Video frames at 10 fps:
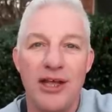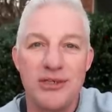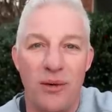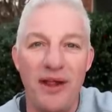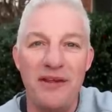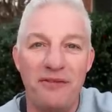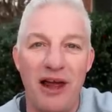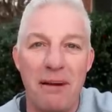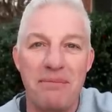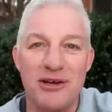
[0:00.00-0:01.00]
So on the
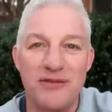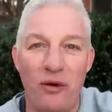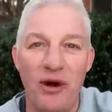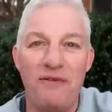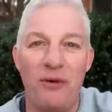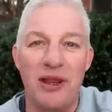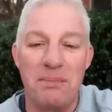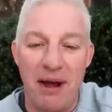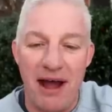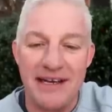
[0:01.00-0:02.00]
flop, there's 44 in the
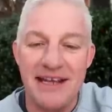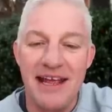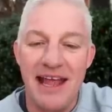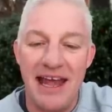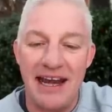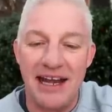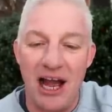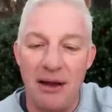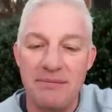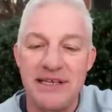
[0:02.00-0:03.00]
pot, and it
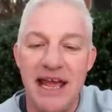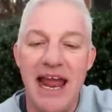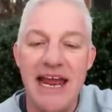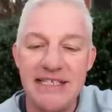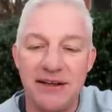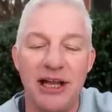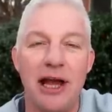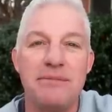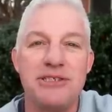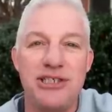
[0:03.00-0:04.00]
comes ace of
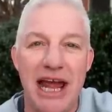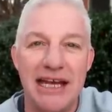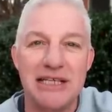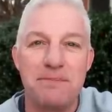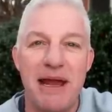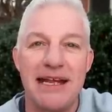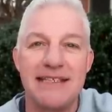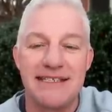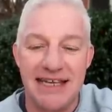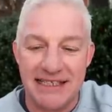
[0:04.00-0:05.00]
clubs, jack of
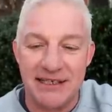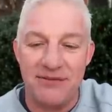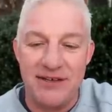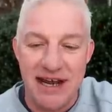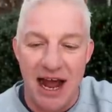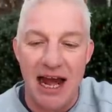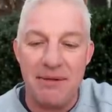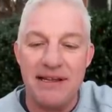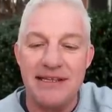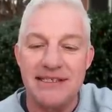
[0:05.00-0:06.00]
spades, six of
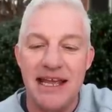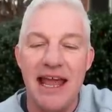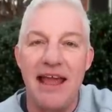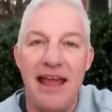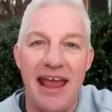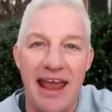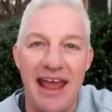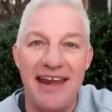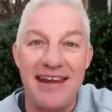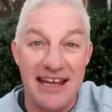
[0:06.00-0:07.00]
diamonds,
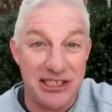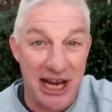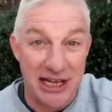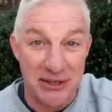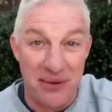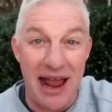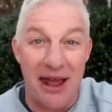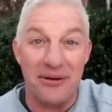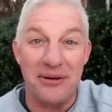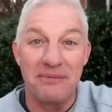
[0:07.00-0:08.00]
and it checks
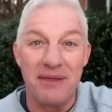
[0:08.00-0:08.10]
around.